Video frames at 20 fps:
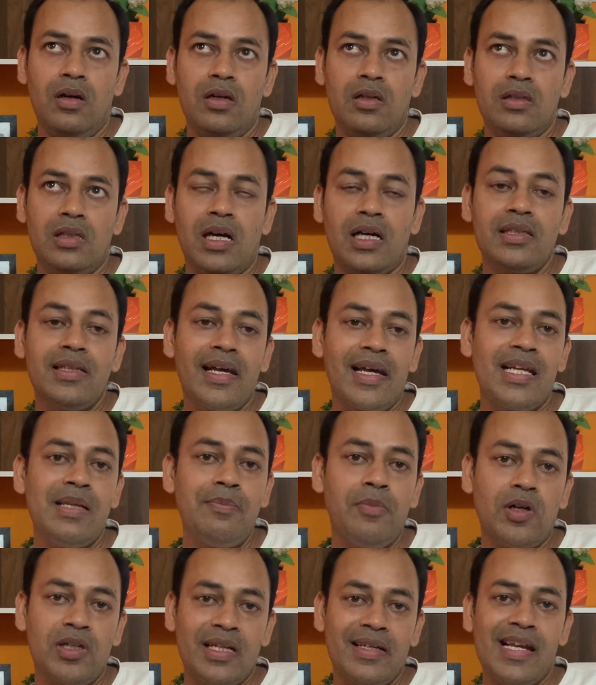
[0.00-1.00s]
the other
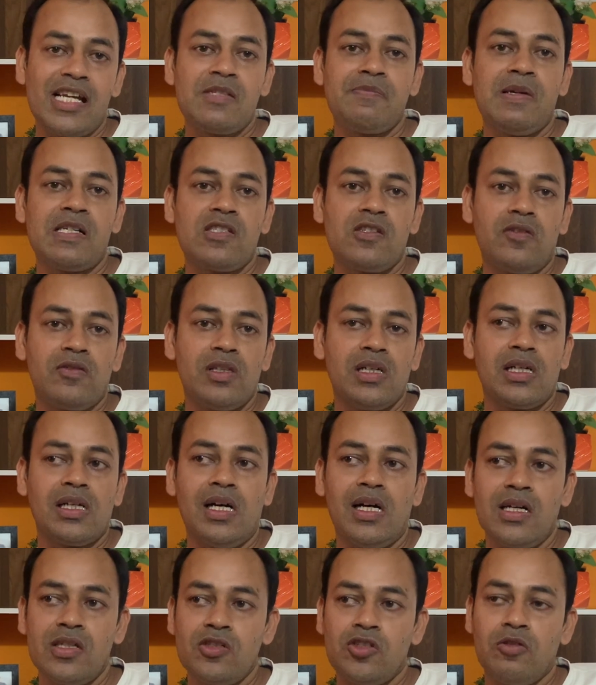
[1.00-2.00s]
important aspects of the
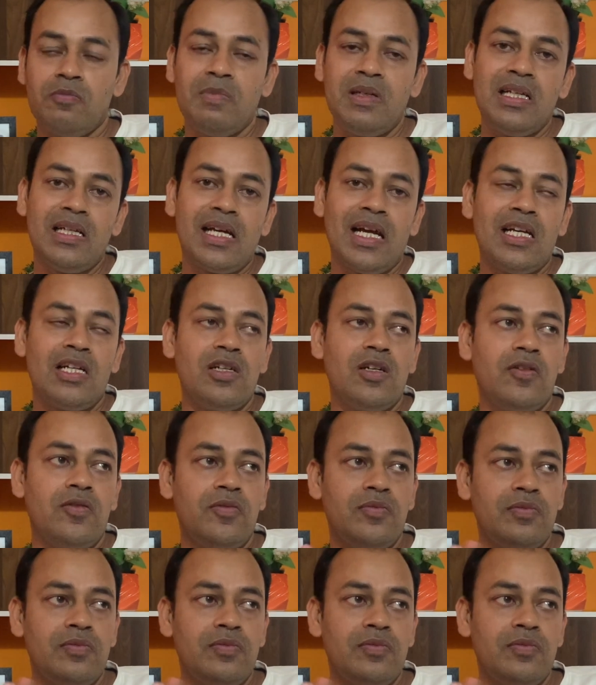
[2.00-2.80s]
car should be kind of